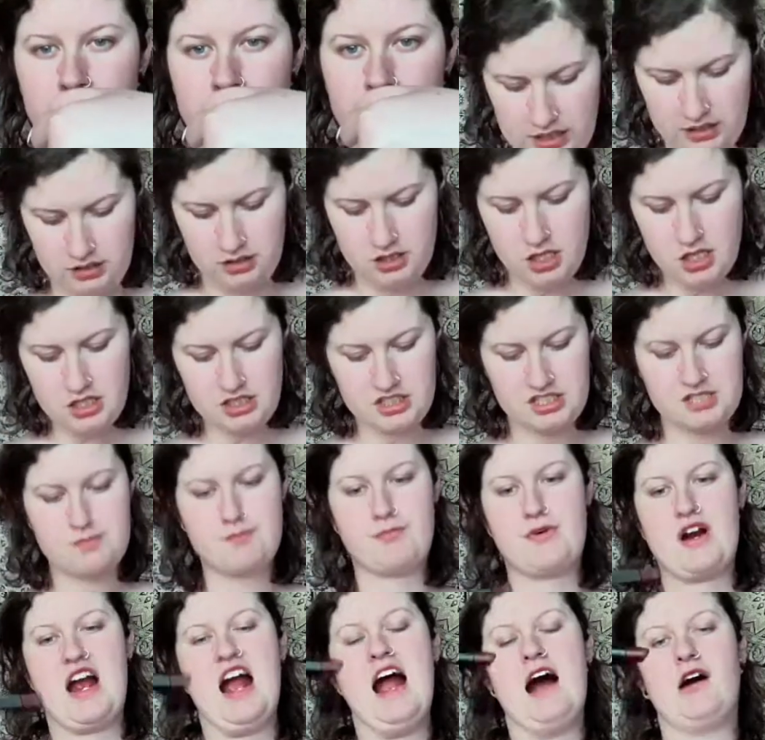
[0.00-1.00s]
It looks
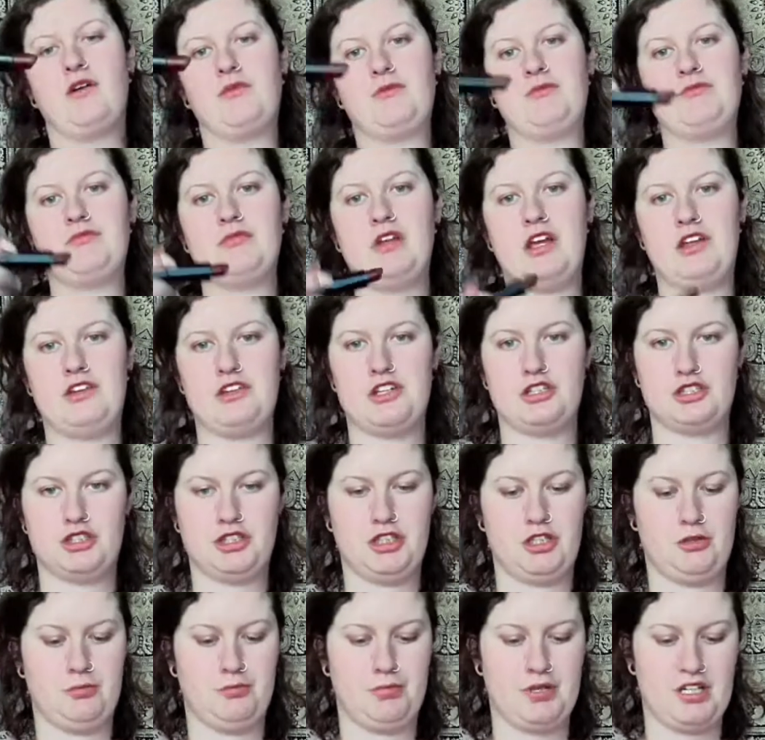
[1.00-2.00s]
brown in the
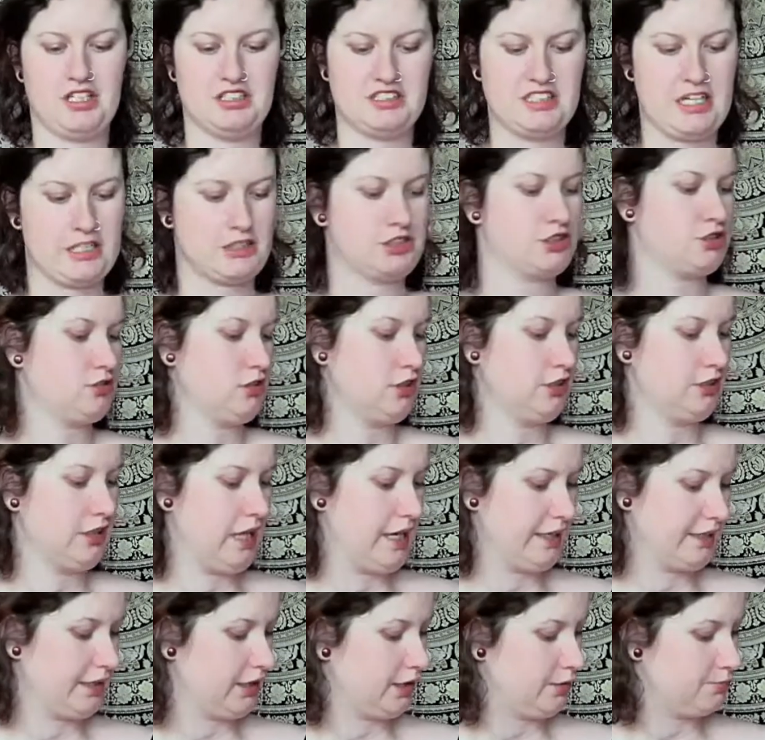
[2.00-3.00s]
tube, but it's actually
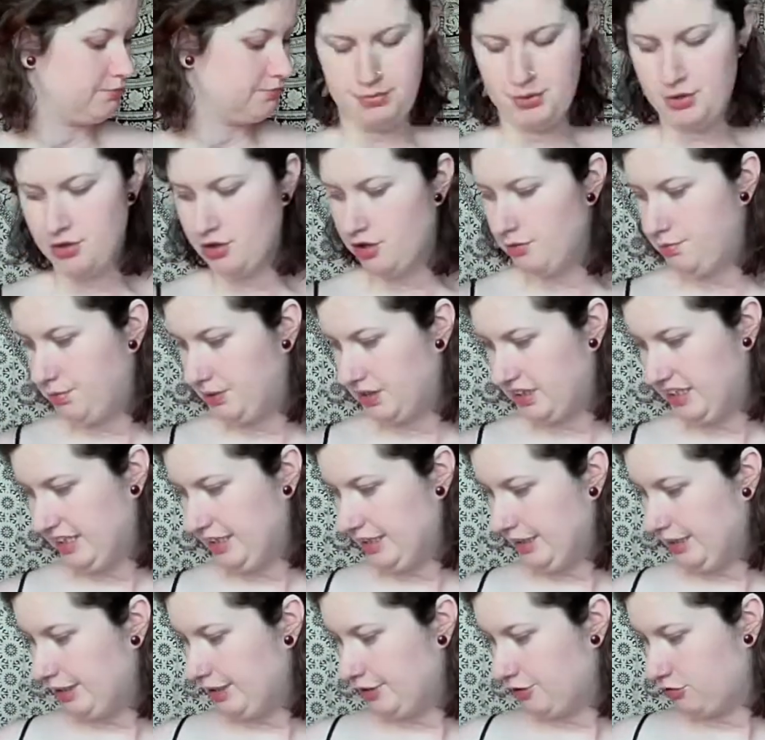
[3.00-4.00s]
like a
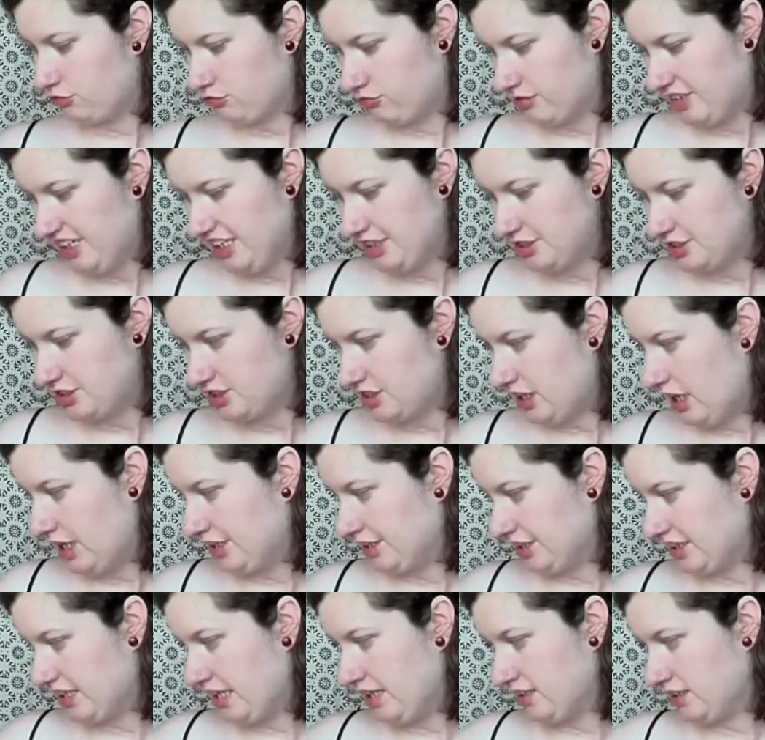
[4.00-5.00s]
purpley red
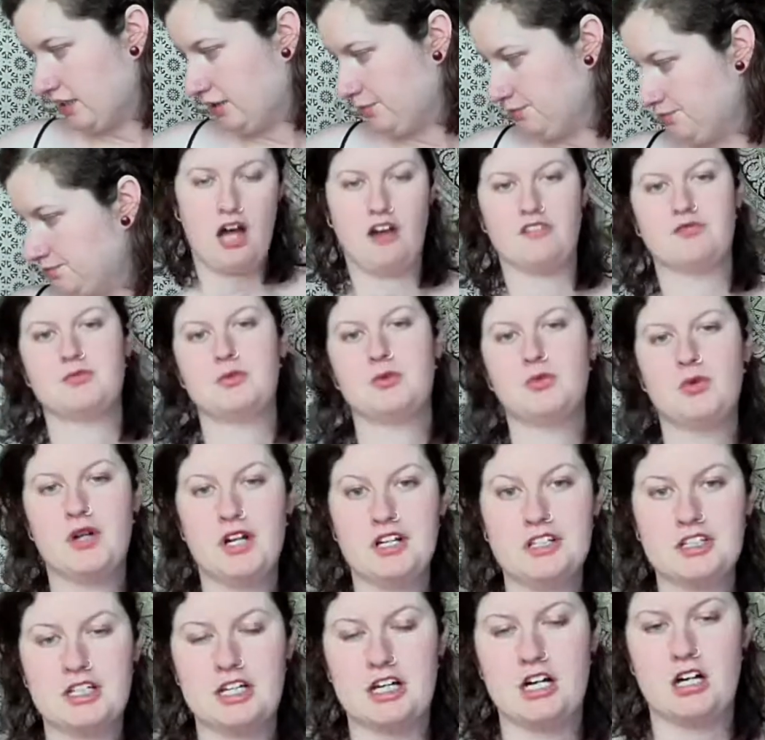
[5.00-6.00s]
kind of color. I've been
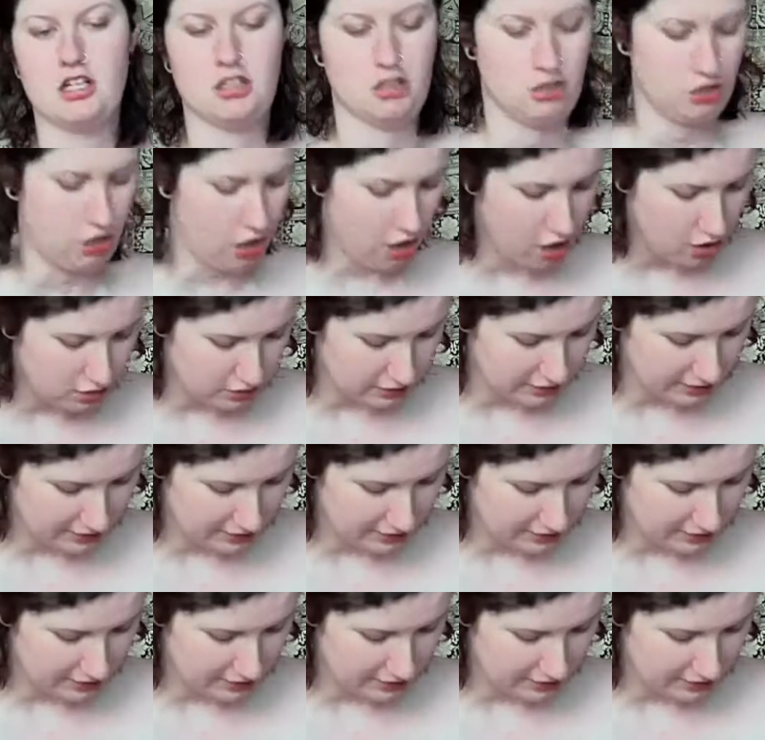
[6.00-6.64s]
wearing it a lot